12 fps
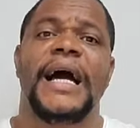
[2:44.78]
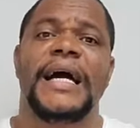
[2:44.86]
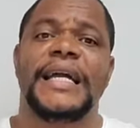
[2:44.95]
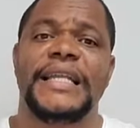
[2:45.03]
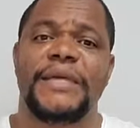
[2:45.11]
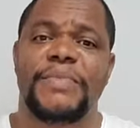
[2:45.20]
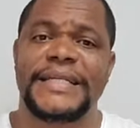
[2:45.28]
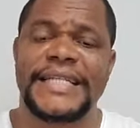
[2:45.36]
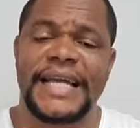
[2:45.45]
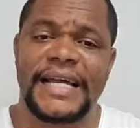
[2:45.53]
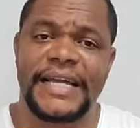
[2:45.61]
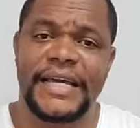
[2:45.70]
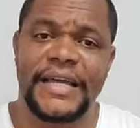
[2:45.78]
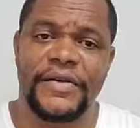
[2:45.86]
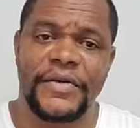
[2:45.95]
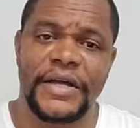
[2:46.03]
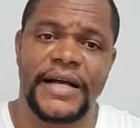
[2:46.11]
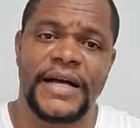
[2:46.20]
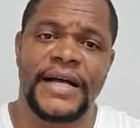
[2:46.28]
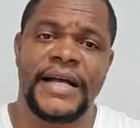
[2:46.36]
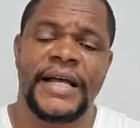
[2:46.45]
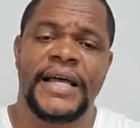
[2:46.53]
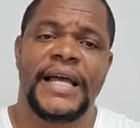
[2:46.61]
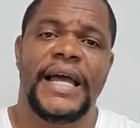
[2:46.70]
in a particular area,
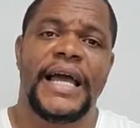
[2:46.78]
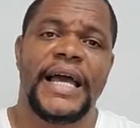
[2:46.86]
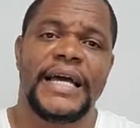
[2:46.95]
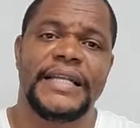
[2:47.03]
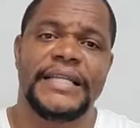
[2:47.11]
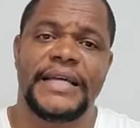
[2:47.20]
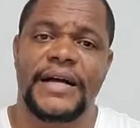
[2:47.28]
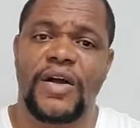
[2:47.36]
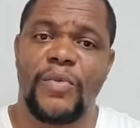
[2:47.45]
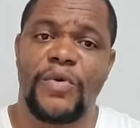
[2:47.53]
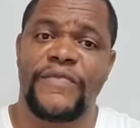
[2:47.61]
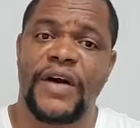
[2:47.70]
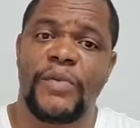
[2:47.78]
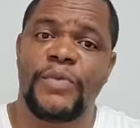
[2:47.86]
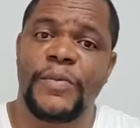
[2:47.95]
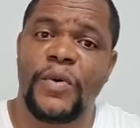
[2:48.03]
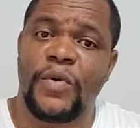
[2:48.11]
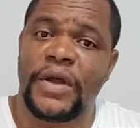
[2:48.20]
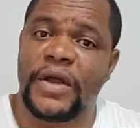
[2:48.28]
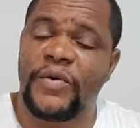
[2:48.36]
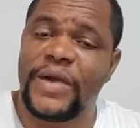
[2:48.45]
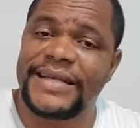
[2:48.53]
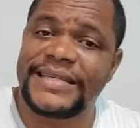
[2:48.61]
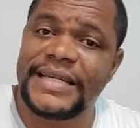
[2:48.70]
and a couple of our people were
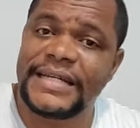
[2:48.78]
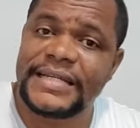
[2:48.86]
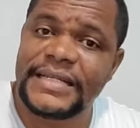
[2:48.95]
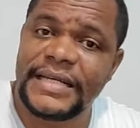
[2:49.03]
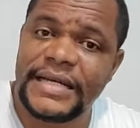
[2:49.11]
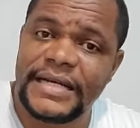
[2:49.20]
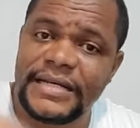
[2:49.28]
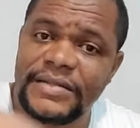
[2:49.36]
arrested. A